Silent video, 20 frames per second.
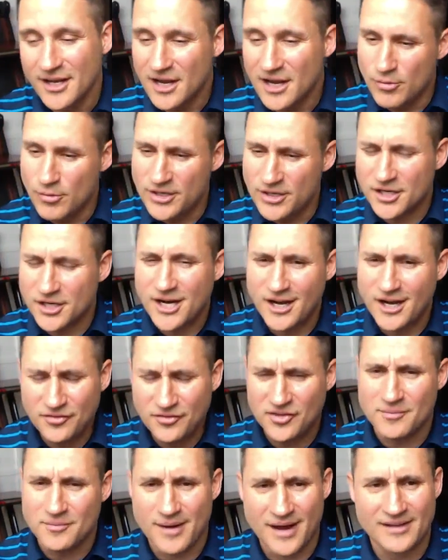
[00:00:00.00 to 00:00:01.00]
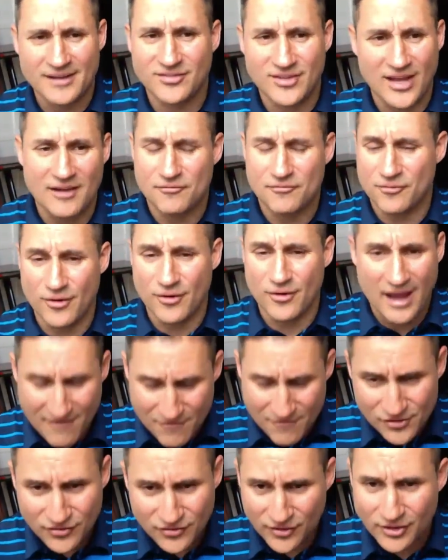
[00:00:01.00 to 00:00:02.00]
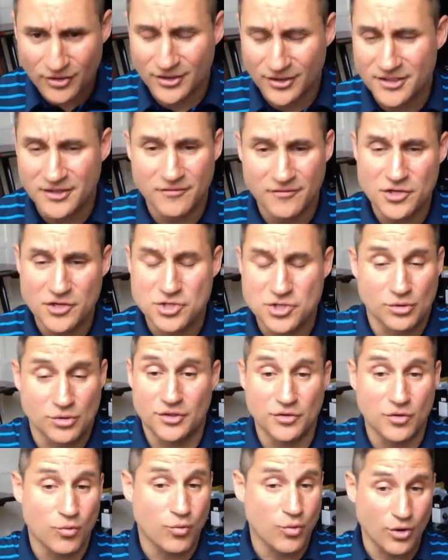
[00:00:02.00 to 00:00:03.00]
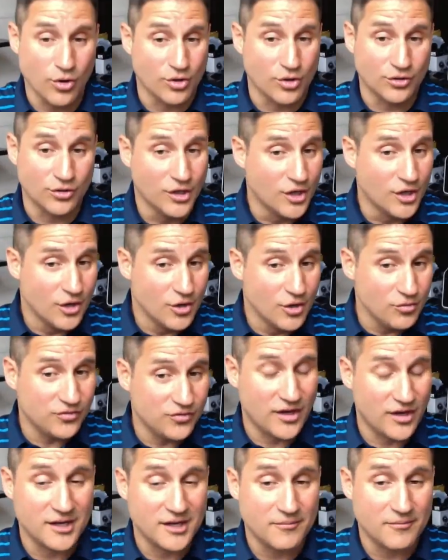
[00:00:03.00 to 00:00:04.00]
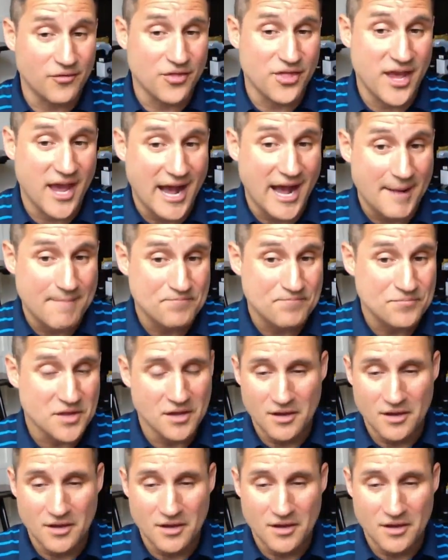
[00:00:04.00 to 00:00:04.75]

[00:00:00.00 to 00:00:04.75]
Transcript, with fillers: And we could customize that for every single individual in the world who signed up for the app.